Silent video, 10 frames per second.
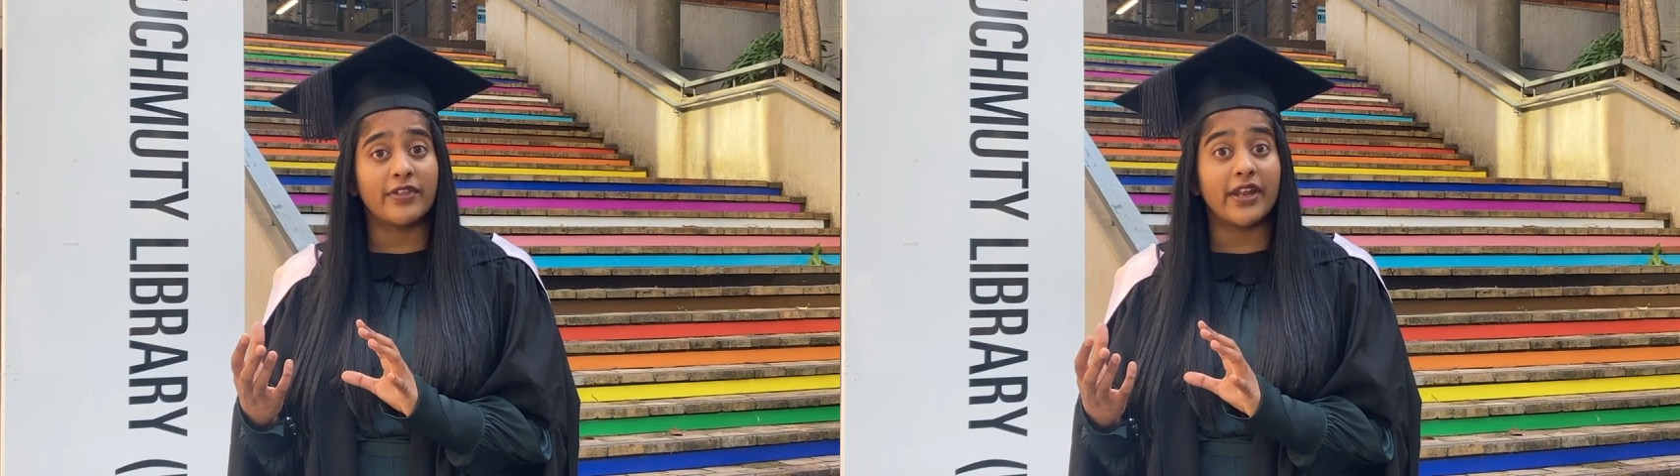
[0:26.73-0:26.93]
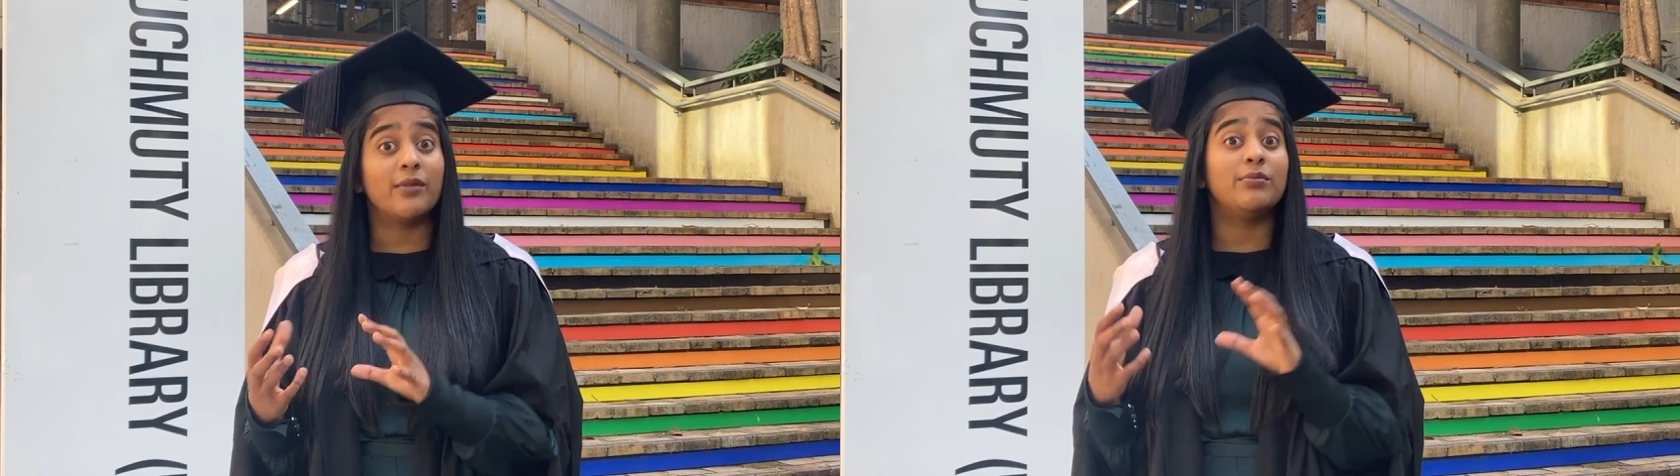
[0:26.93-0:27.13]

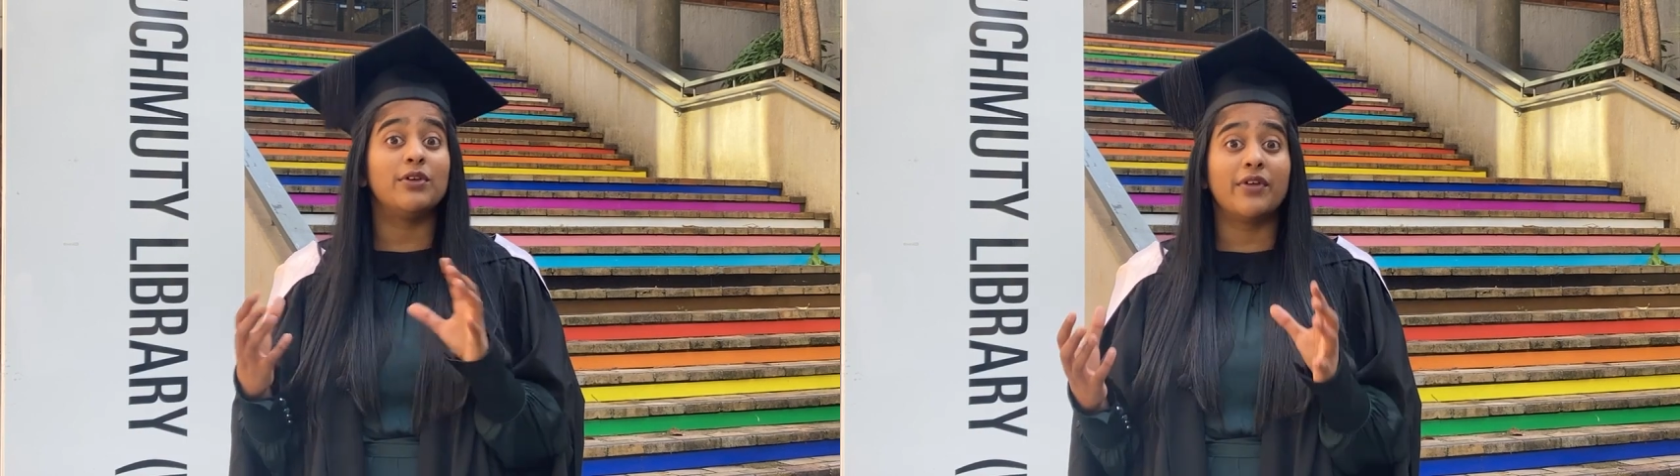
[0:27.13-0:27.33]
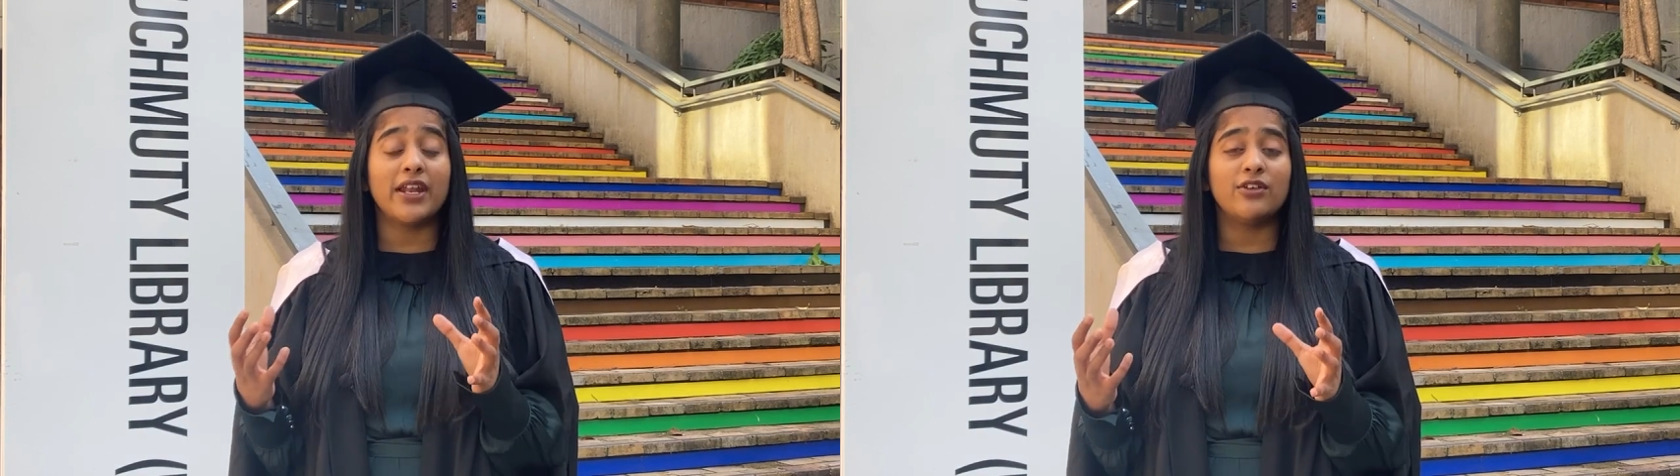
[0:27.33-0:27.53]
that and
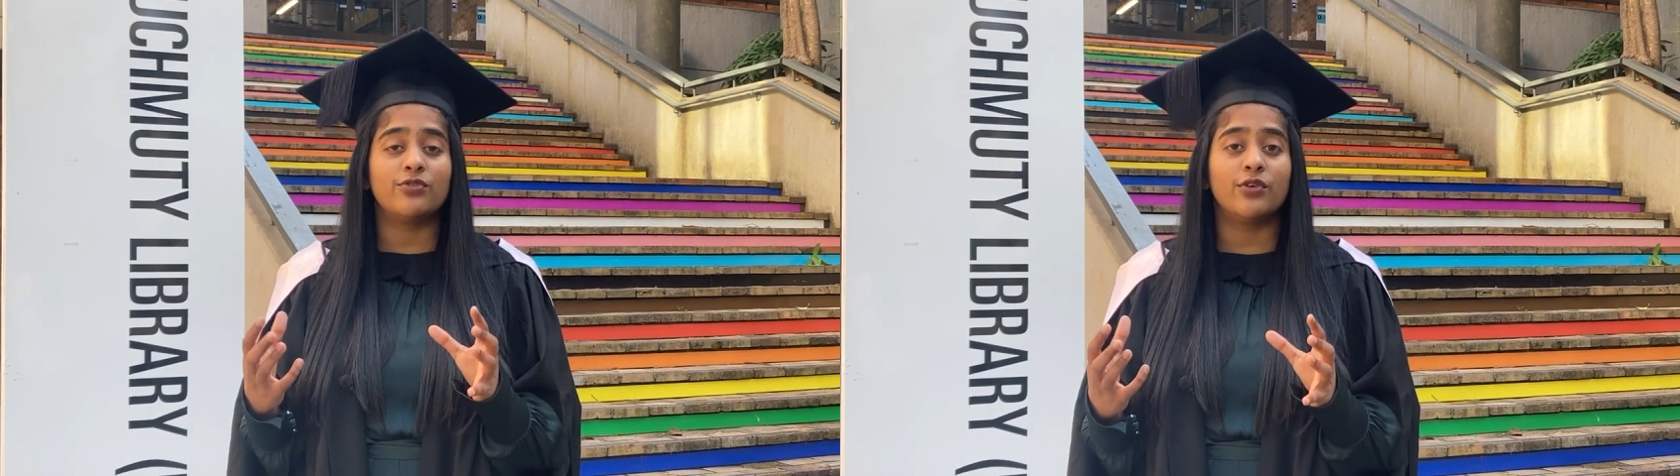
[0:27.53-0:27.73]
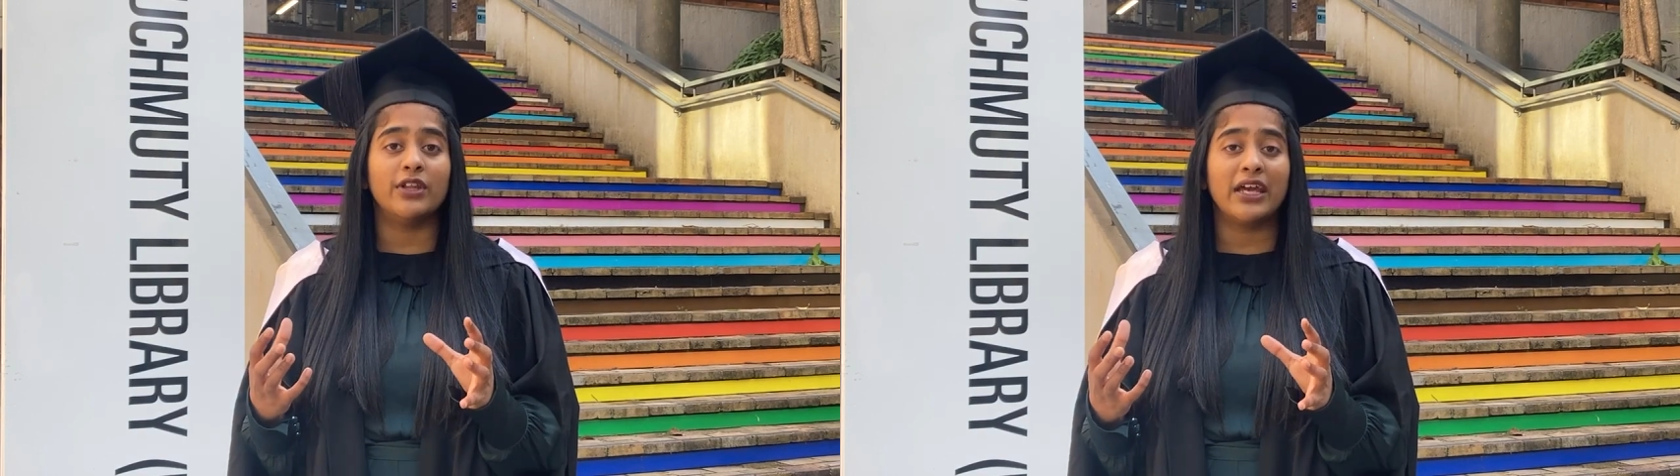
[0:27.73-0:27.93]
be ready
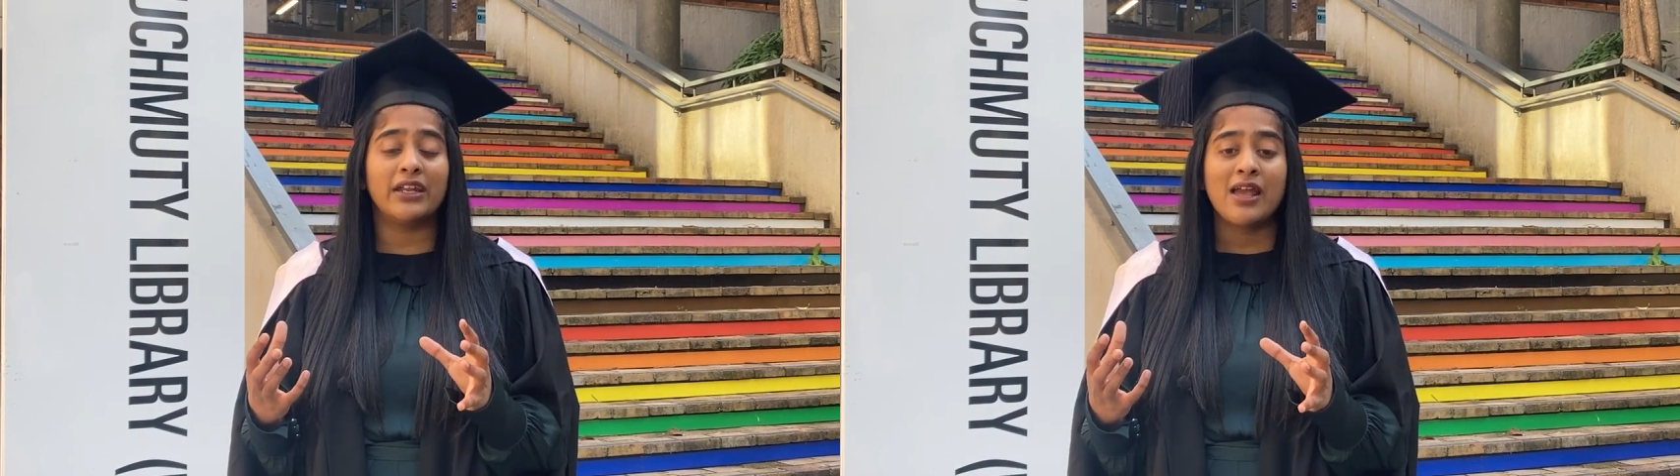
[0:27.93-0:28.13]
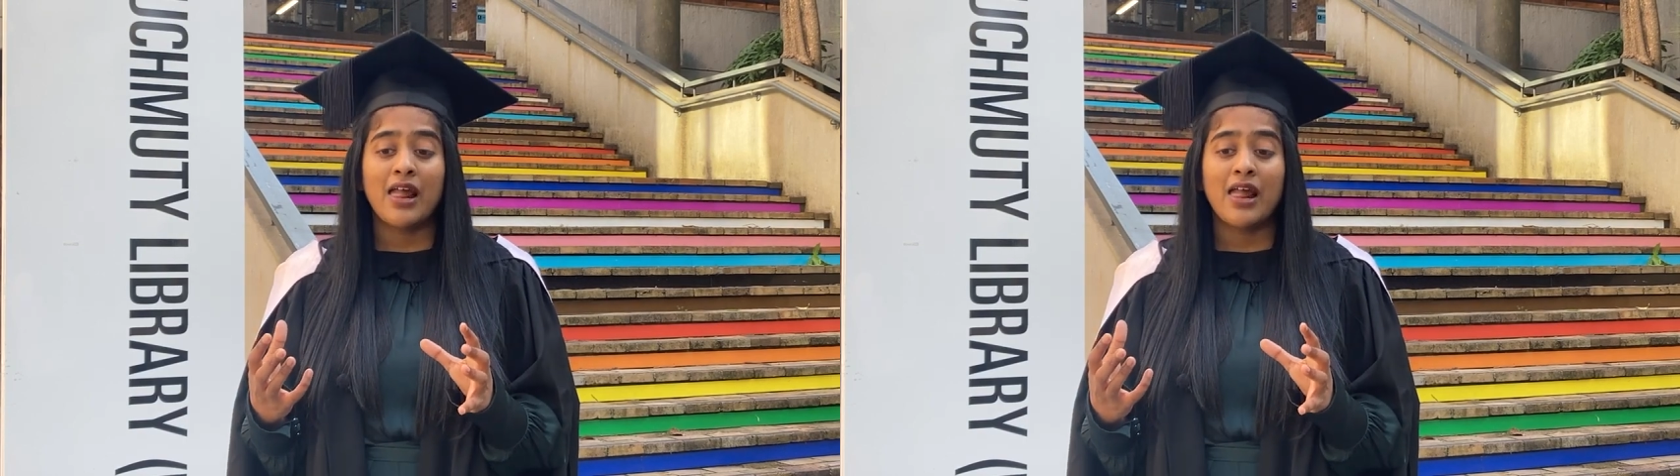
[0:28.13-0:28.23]
for that.